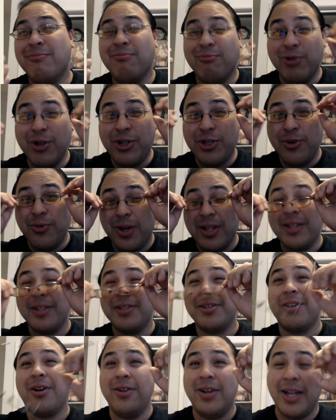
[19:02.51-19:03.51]
Wouldn't you want
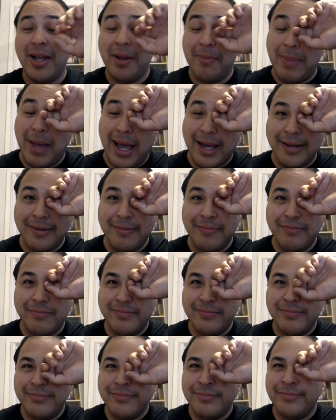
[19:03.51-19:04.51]
this card to come back?
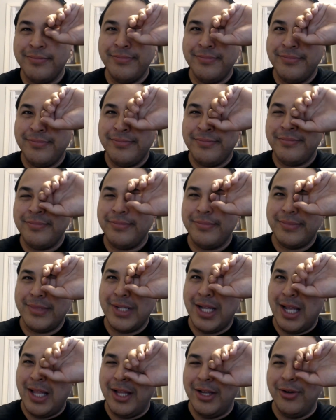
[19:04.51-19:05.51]

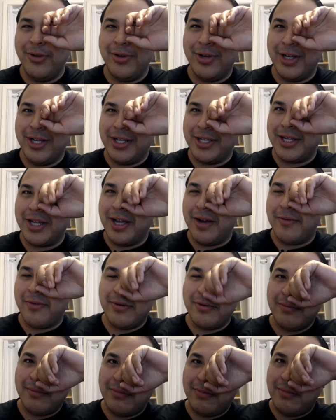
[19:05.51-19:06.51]
And then you could
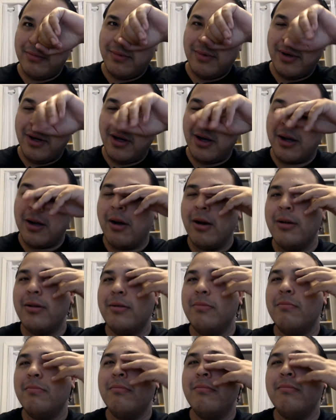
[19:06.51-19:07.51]
discover a card,
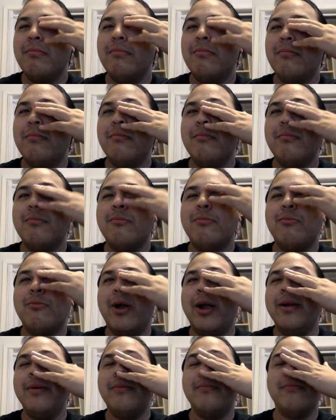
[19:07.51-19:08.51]
right?